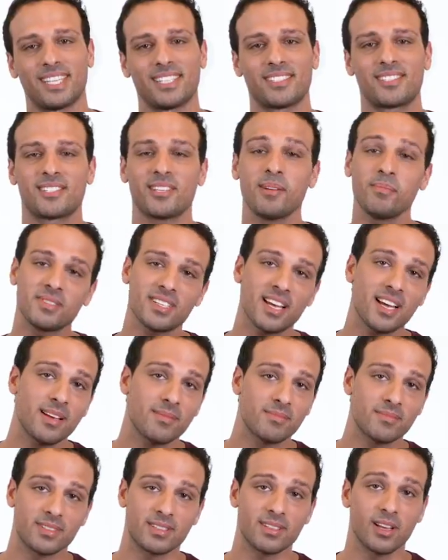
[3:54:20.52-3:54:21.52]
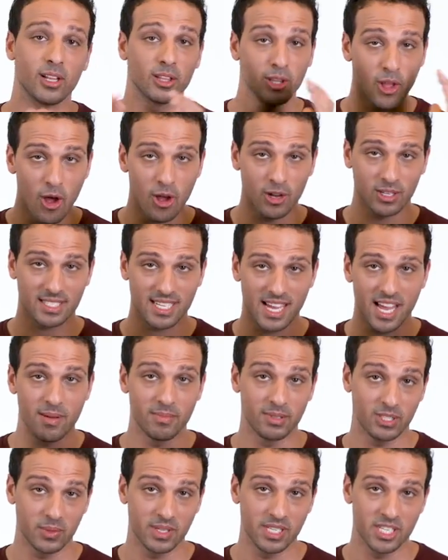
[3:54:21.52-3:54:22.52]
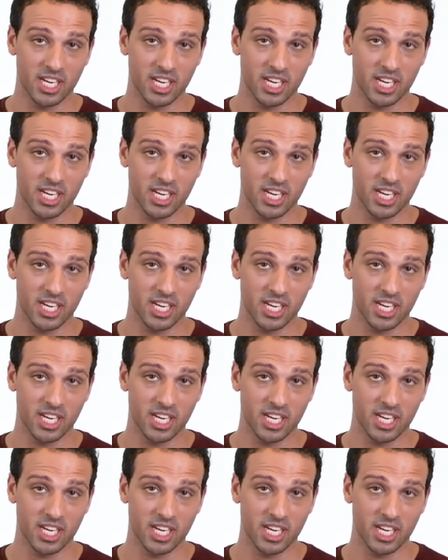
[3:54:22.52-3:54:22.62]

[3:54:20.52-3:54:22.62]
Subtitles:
It's sometimes a long time between